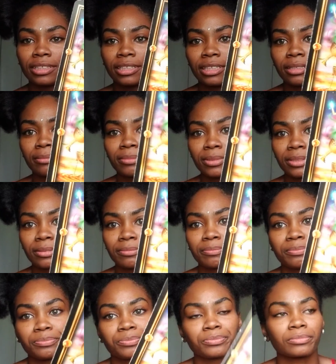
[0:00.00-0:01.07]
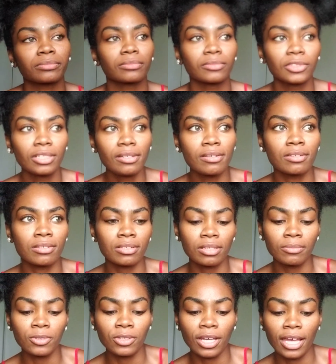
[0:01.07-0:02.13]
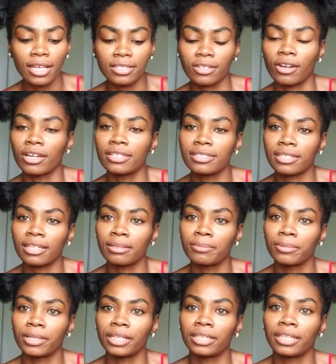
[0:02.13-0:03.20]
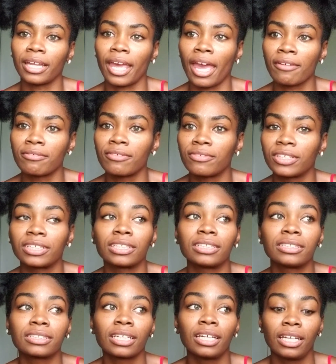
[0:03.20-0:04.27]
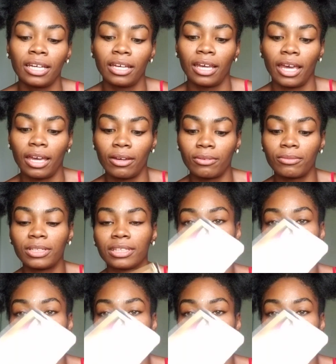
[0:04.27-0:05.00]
of Cups. So some of you guys are celebrating and having fun. And with